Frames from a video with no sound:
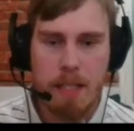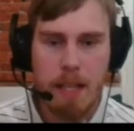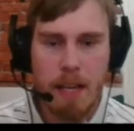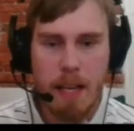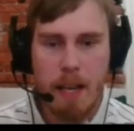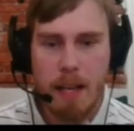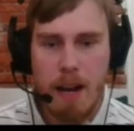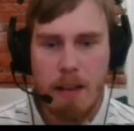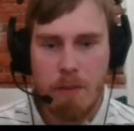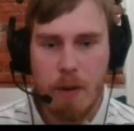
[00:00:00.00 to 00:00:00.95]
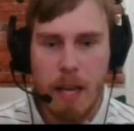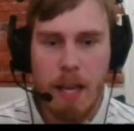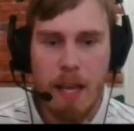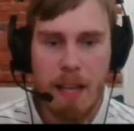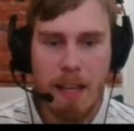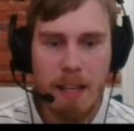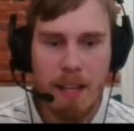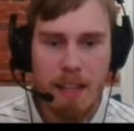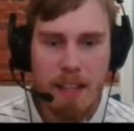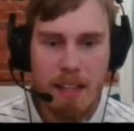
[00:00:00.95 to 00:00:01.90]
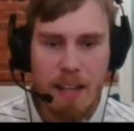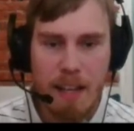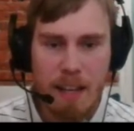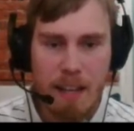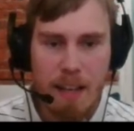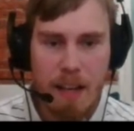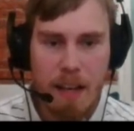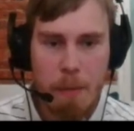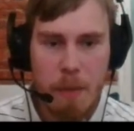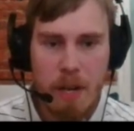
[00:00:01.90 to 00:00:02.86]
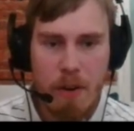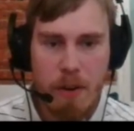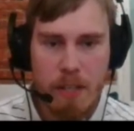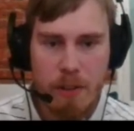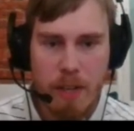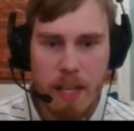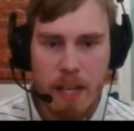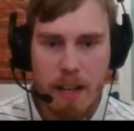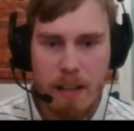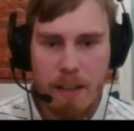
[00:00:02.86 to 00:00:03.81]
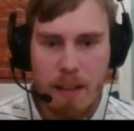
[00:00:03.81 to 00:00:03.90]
I cannot really, I'm in a hurry, so I cannot